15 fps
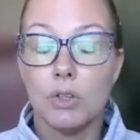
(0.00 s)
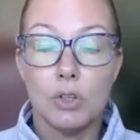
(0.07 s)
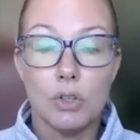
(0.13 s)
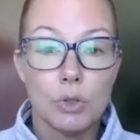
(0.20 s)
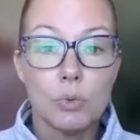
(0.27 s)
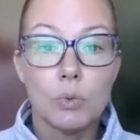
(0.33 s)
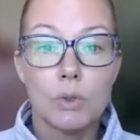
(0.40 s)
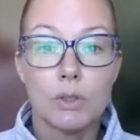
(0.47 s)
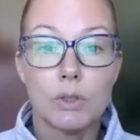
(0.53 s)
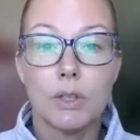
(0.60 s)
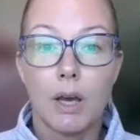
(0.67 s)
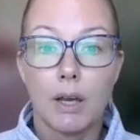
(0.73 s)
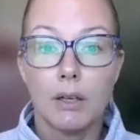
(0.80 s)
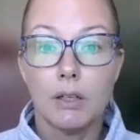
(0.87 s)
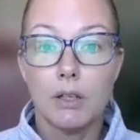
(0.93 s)
You will
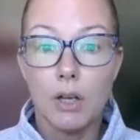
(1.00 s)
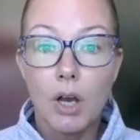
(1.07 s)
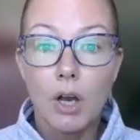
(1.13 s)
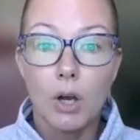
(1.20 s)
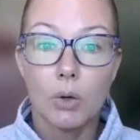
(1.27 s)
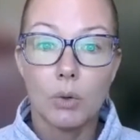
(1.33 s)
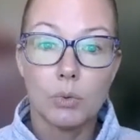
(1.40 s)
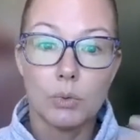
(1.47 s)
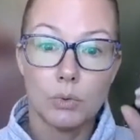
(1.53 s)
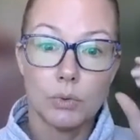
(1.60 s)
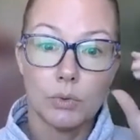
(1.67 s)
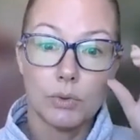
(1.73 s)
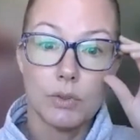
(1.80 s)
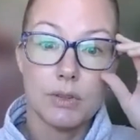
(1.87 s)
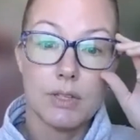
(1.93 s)
not know
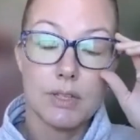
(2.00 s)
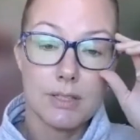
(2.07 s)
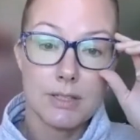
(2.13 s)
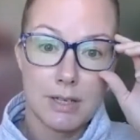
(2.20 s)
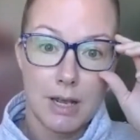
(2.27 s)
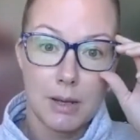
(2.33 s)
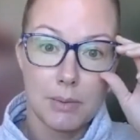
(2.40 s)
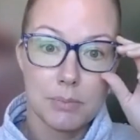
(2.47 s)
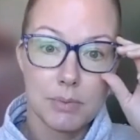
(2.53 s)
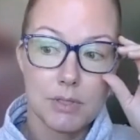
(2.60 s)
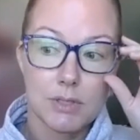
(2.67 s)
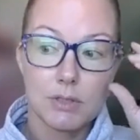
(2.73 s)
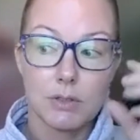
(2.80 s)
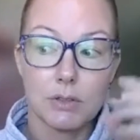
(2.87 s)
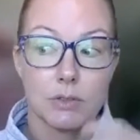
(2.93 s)
the
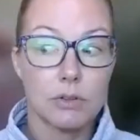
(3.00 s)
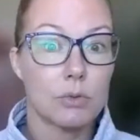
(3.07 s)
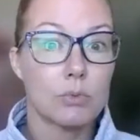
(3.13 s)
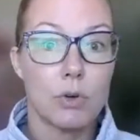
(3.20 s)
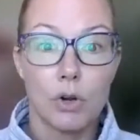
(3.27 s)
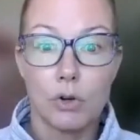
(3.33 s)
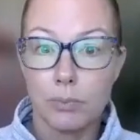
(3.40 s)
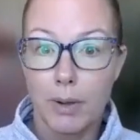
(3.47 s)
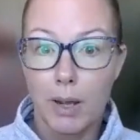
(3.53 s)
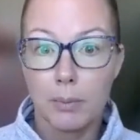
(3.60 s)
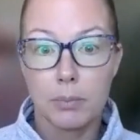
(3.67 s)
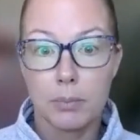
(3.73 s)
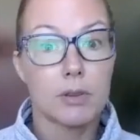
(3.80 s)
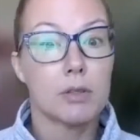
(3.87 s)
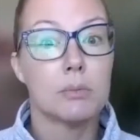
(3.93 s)
steps, the
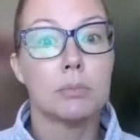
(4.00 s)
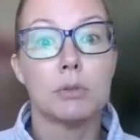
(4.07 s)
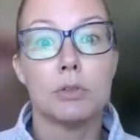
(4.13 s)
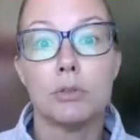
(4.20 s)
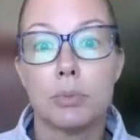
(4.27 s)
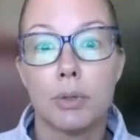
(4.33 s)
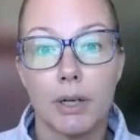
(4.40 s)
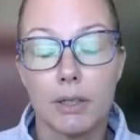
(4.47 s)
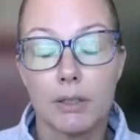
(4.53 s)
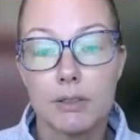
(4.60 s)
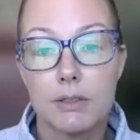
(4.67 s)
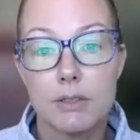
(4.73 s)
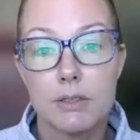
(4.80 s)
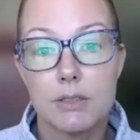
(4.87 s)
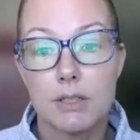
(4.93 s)
roadmap, the blueprint
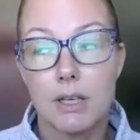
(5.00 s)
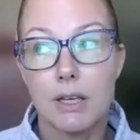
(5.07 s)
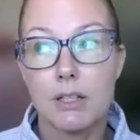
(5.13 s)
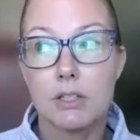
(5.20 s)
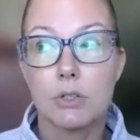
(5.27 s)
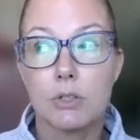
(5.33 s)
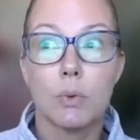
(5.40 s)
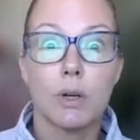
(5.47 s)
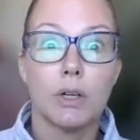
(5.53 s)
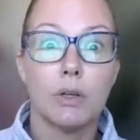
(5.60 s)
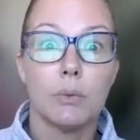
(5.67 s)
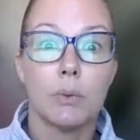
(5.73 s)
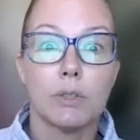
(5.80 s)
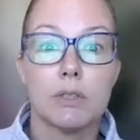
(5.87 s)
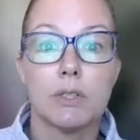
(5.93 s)
to get to where
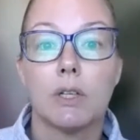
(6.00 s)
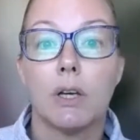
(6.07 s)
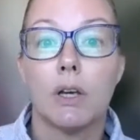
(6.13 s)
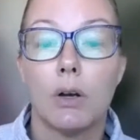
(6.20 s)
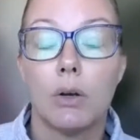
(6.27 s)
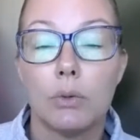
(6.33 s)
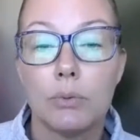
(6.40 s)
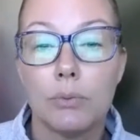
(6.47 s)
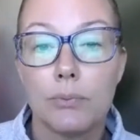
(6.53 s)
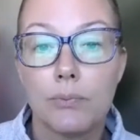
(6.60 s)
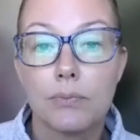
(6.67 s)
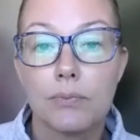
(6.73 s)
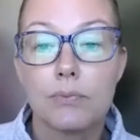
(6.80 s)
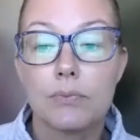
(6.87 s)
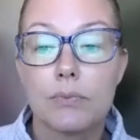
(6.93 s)
you want to go
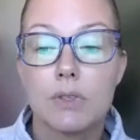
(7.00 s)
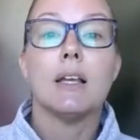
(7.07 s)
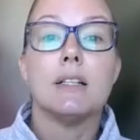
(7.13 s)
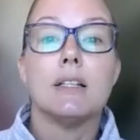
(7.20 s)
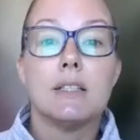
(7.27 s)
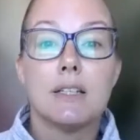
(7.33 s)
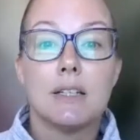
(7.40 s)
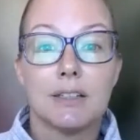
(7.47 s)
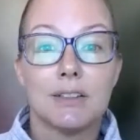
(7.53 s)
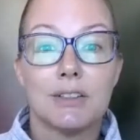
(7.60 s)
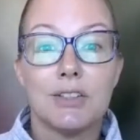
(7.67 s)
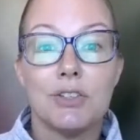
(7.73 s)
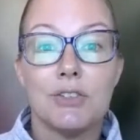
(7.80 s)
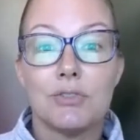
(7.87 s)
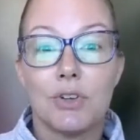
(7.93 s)
until
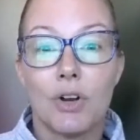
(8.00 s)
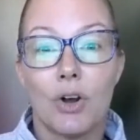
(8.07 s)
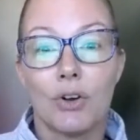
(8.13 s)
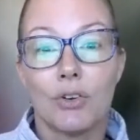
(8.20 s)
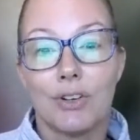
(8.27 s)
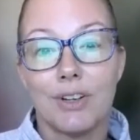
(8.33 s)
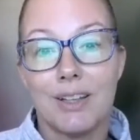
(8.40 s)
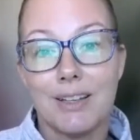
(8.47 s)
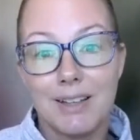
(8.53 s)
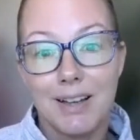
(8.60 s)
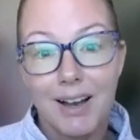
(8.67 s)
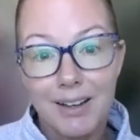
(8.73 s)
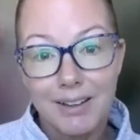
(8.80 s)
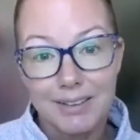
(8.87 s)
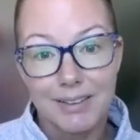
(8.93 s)
you've already
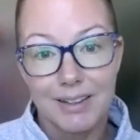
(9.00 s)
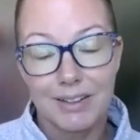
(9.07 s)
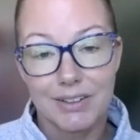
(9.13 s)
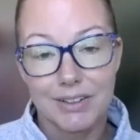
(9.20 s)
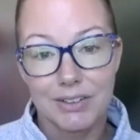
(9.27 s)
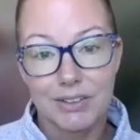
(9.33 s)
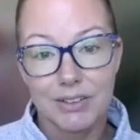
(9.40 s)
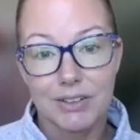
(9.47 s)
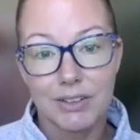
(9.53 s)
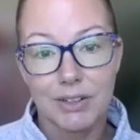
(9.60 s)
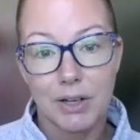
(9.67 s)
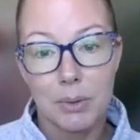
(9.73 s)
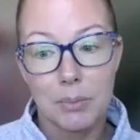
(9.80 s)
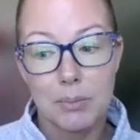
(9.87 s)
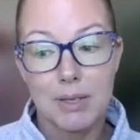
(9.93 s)
gotten there.
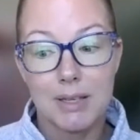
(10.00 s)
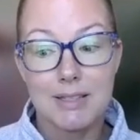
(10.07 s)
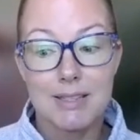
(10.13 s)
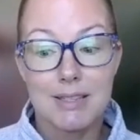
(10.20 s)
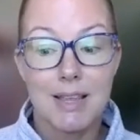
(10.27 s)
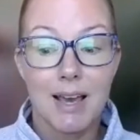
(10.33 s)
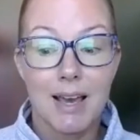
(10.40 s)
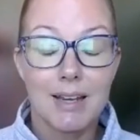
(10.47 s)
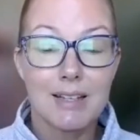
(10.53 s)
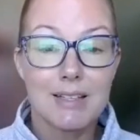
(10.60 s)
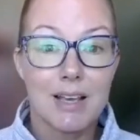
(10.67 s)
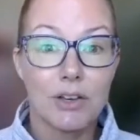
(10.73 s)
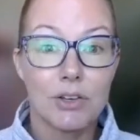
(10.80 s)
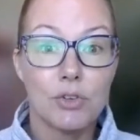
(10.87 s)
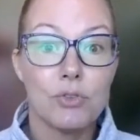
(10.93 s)
Because that is
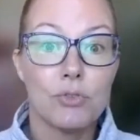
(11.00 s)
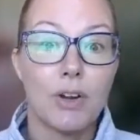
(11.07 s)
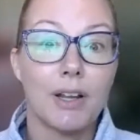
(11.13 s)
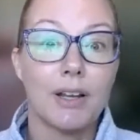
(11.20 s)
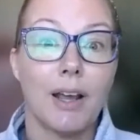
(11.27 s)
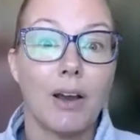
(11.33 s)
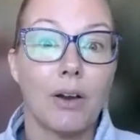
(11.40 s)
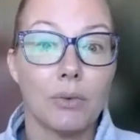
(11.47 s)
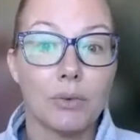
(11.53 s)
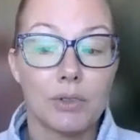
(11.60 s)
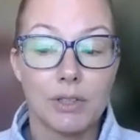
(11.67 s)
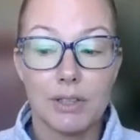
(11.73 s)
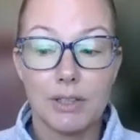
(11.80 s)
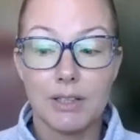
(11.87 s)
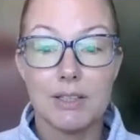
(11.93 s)
how you find out,
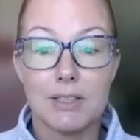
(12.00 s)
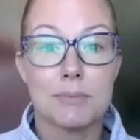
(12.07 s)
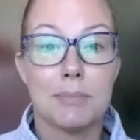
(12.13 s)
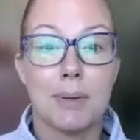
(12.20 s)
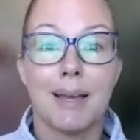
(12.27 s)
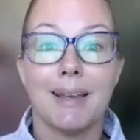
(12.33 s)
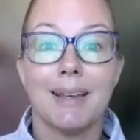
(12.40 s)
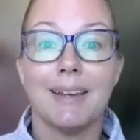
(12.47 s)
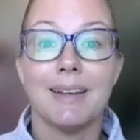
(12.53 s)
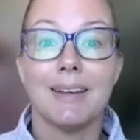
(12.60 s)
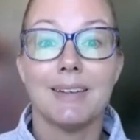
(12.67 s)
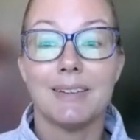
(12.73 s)
is by